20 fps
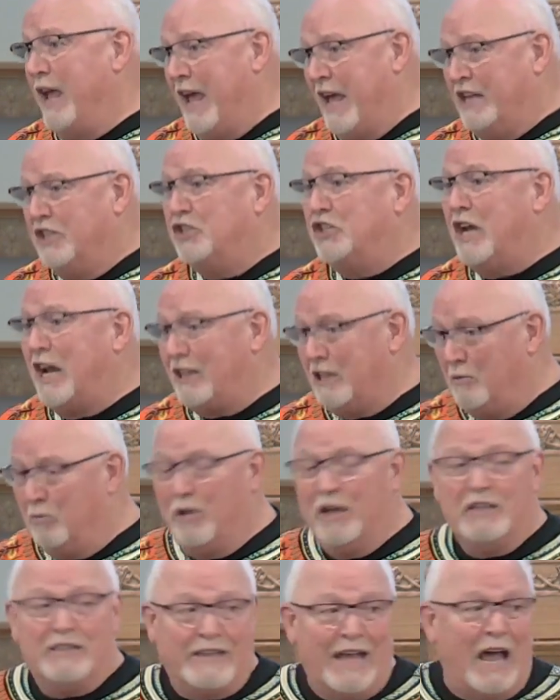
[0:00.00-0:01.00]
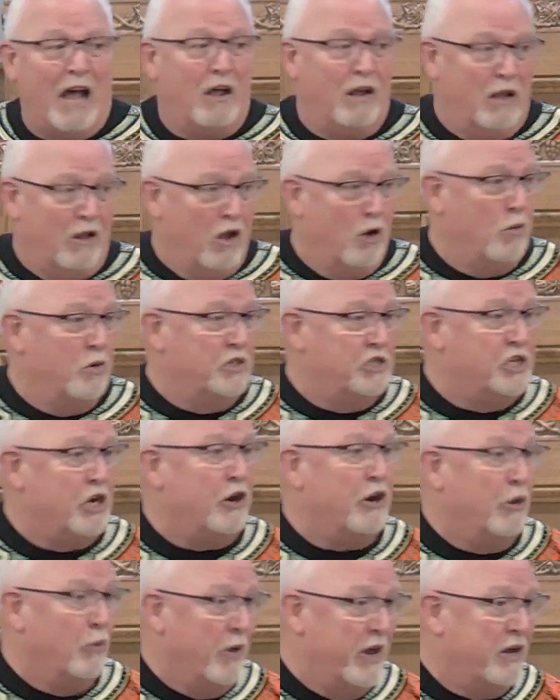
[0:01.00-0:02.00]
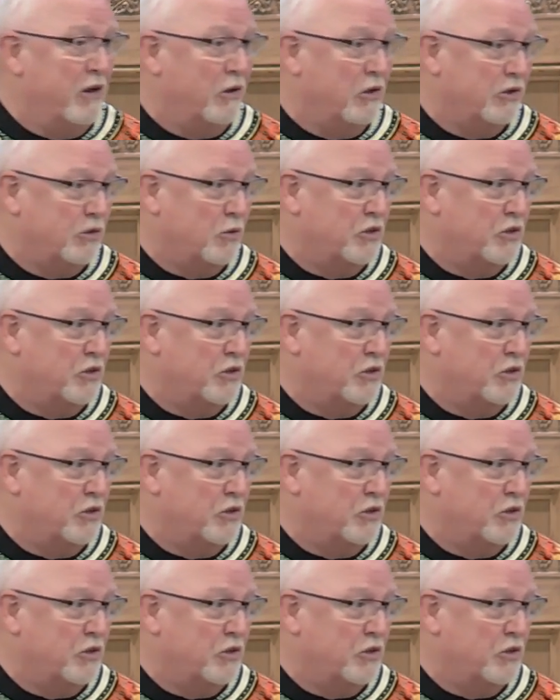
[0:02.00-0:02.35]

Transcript: and checked the place out along with Jerry Reynolds,